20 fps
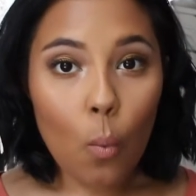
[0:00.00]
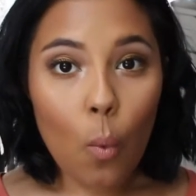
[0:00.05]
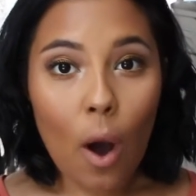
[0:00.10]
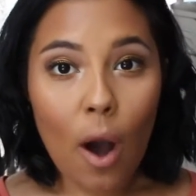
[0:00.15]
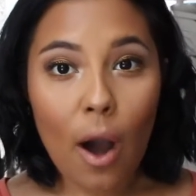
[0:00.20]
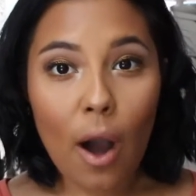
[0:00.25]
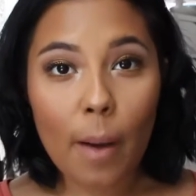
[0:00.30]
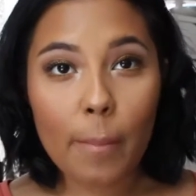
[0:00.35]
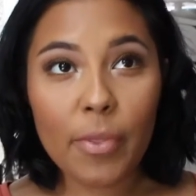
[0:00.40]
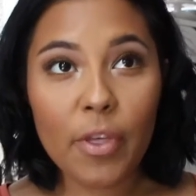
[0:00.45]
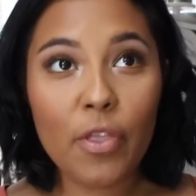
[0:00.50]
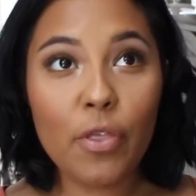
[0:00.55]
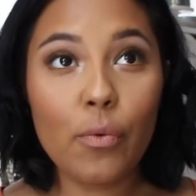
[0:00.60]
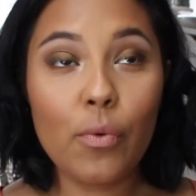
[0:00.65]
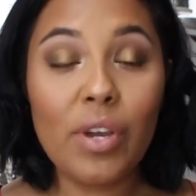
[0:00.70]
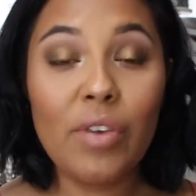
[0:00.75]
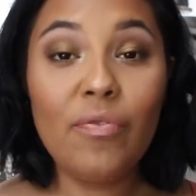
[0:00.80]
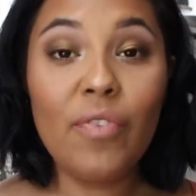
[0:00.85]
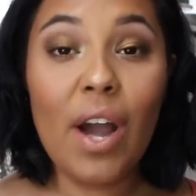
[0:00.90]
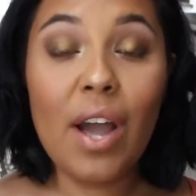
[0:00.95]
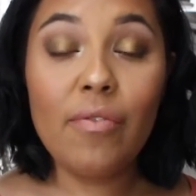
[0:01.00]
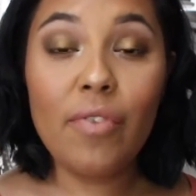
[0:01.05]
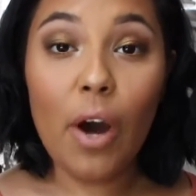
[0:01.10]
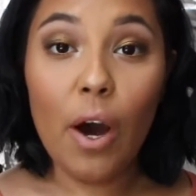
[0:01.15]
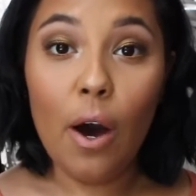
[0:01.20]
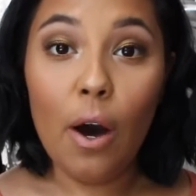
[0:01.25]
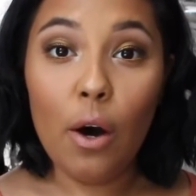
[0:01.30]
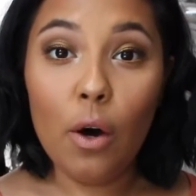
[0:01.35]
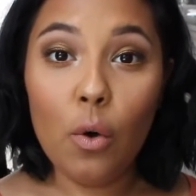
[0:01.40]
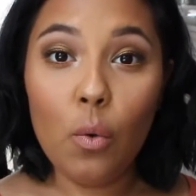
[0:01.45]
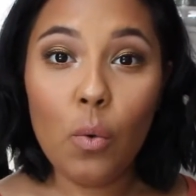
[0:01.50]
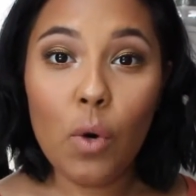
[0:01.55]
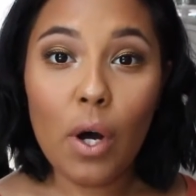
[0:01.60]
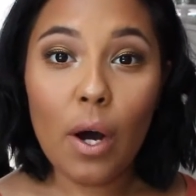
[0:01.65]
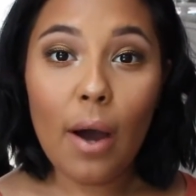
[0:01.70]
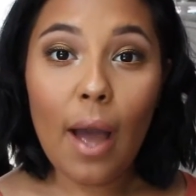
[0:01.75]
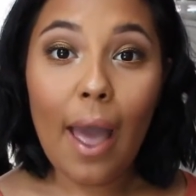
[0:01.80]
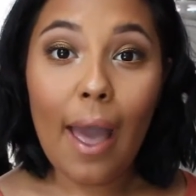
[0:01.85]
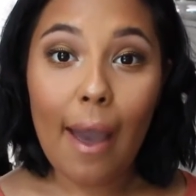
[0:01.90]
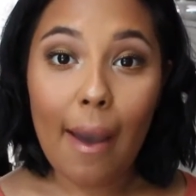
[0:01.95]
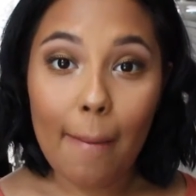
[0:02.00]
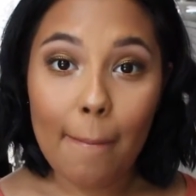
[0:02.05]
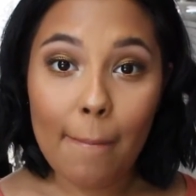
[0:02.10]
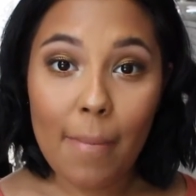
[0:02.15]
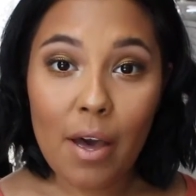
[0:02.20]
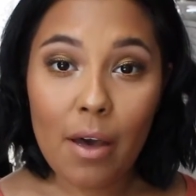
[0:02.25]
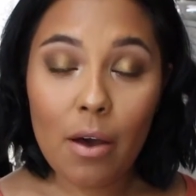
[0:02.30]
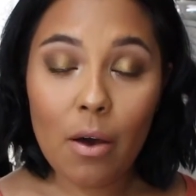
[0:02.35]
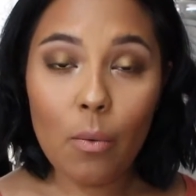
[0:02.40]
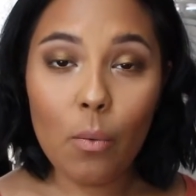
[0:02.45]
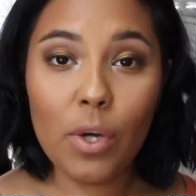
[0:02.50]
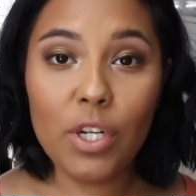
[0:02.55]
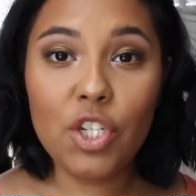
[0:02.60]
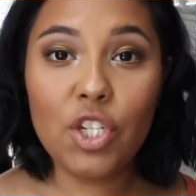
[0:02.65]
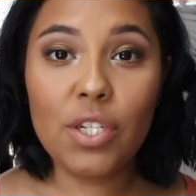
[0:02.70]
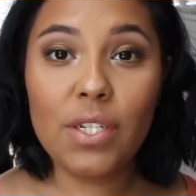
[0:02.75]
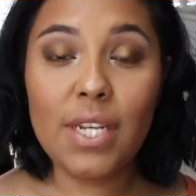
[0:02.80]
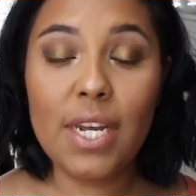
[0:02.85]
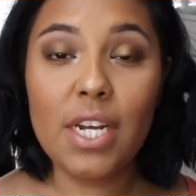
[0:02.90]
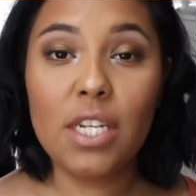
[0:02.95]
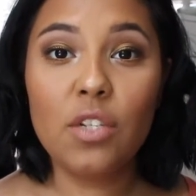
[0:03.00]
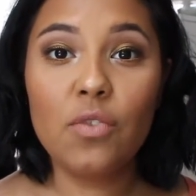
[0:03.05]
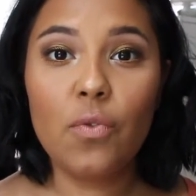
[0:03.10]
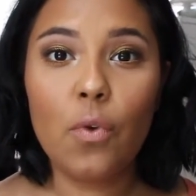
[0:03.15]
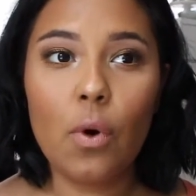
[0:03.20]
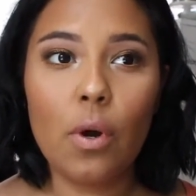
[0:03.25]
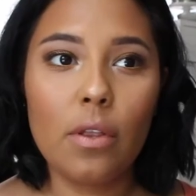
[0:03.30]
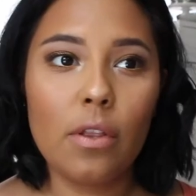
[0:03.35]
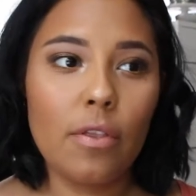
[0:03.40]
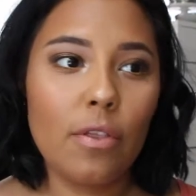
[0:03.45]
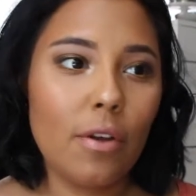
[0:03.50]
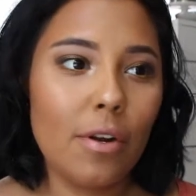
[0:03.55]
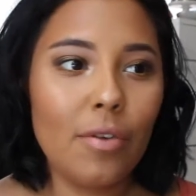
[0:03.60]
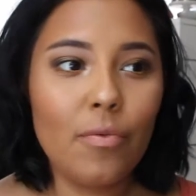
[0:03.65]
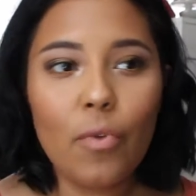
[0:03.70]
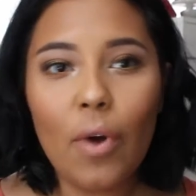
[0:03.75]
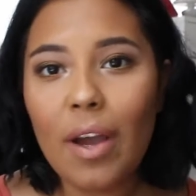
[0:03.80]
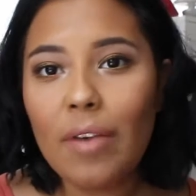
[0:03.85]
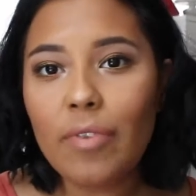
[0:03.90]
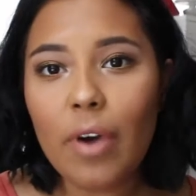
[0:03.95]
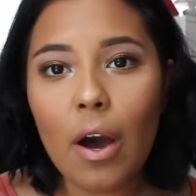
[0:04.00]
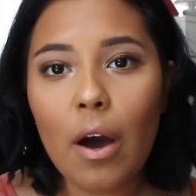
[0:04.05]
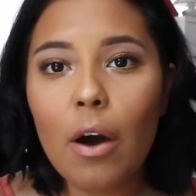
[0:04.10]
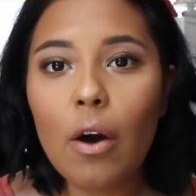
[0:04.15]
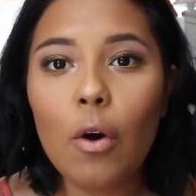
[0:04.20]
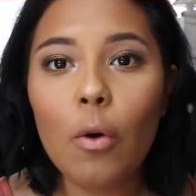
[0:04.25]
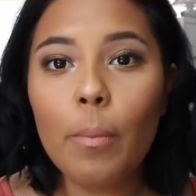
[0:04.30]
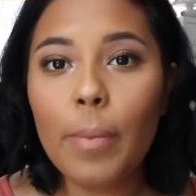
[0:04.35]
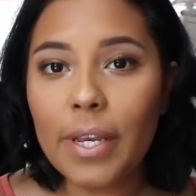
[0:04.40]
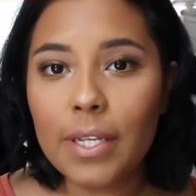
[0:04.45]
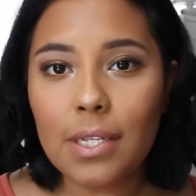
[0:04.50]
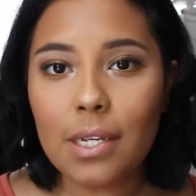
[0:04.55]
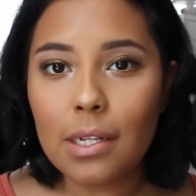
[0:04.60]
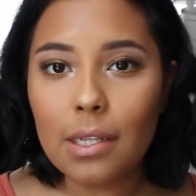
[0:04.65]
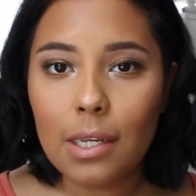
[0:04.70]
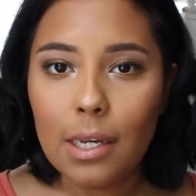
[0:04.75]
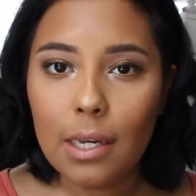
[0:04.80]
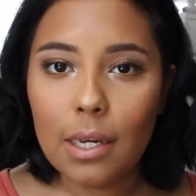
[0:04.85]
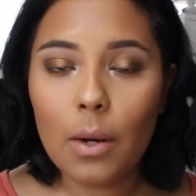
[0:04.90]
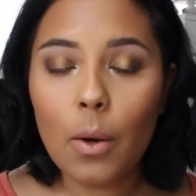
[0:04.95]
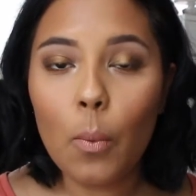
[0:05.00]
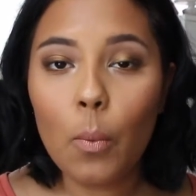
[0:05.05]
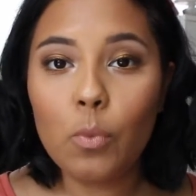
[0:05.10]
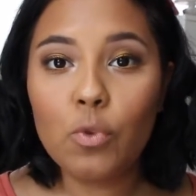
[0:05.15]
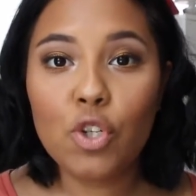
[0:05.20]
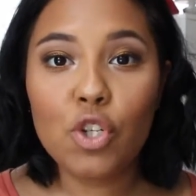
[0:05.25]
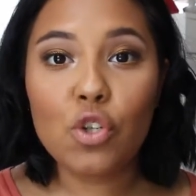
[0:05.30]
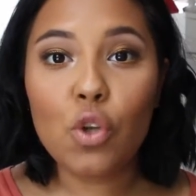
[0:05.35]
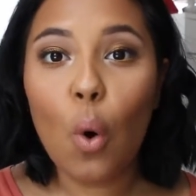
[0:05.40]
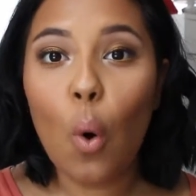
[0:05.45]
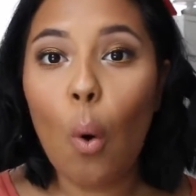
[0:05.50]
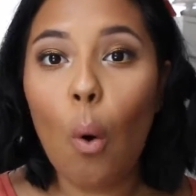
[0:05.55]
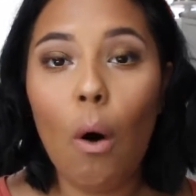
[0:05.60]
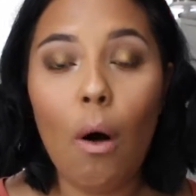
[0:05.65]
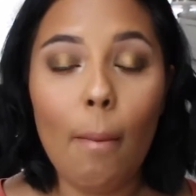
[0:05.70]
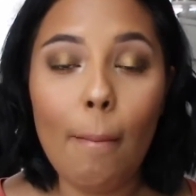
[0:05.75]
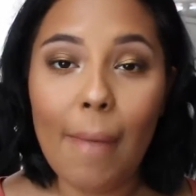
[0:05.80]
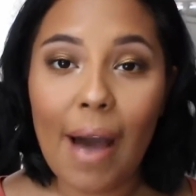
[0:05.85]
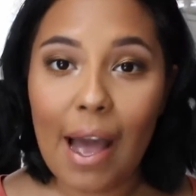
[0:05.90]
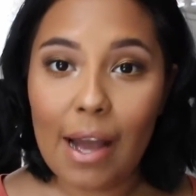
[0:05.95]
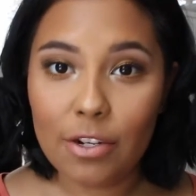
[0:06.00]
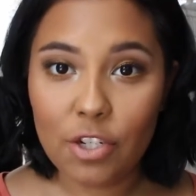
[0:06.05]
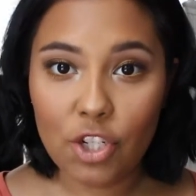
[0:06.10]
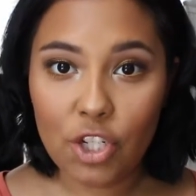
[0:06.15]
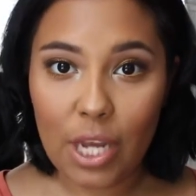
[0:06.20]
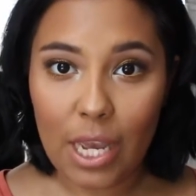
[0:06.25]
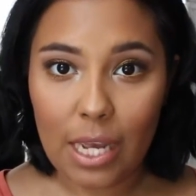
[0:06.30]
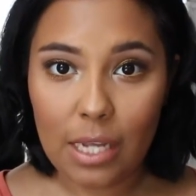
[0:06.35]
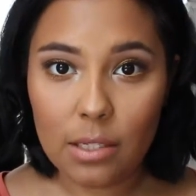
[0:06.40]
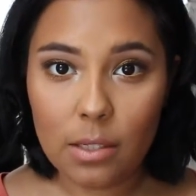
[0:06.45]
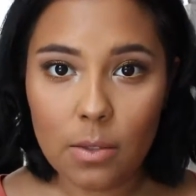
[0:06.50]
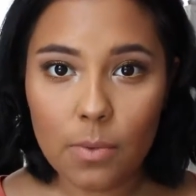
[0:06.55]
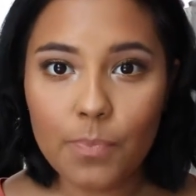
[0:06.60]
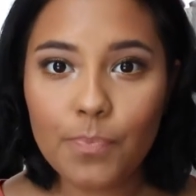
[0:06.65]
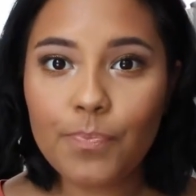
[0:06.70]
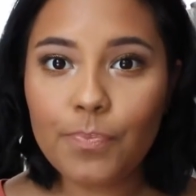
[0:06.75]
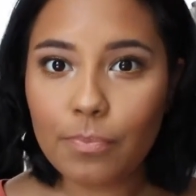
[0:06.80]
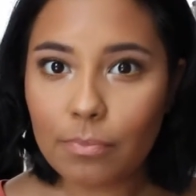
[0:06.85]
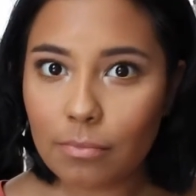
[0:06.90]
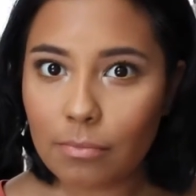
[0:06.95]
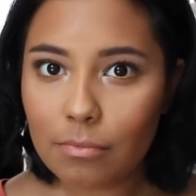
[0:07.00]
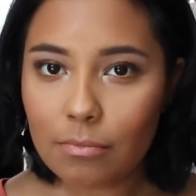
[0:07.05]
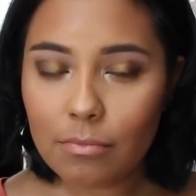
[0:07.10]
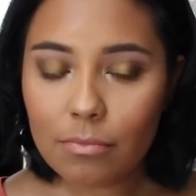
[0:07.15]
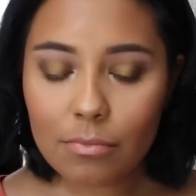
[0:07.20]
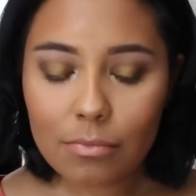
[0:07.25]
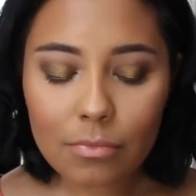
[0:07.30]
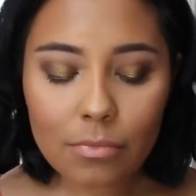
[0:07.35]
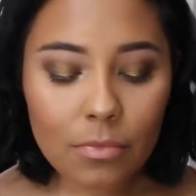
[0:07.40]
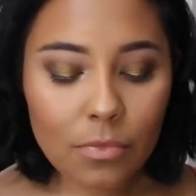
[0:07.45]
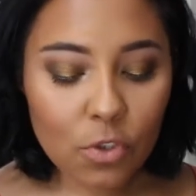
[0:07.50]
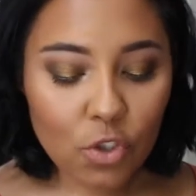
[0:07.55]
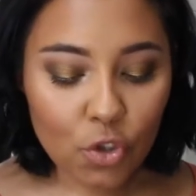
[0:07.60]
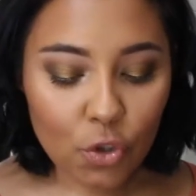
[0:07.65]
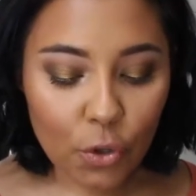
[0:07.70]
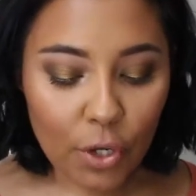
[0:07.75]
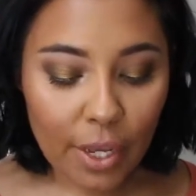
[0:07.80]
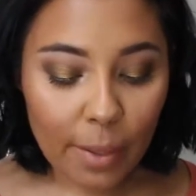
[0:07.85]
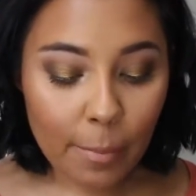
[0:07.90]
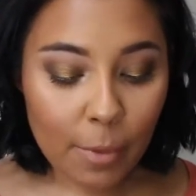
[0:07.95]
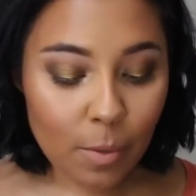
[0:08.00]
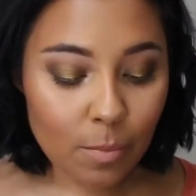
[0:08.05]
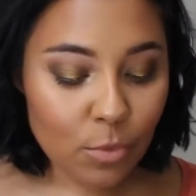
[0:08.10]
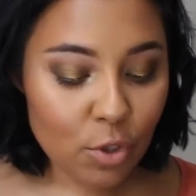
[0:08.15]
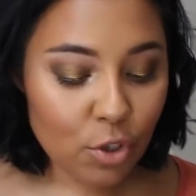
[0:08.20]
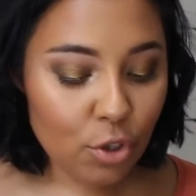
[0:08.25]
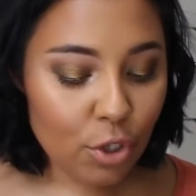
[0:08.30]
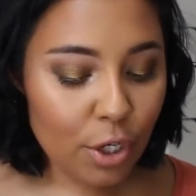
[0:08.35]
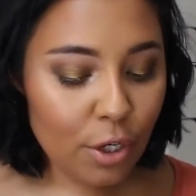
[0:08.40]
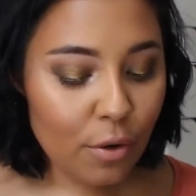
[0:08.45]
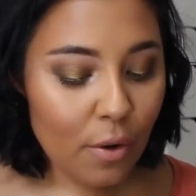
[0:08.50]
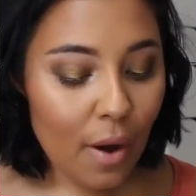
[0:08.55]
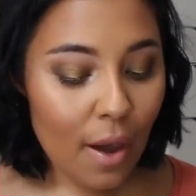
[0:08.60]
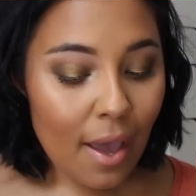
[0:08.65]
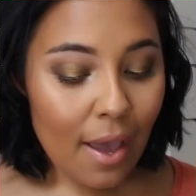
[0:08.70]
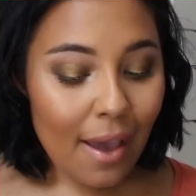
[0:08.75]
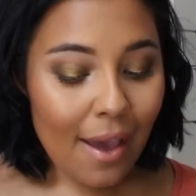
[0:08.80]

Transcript: um, the 350M, which stands for the 350, basically just all matte shades dream come true.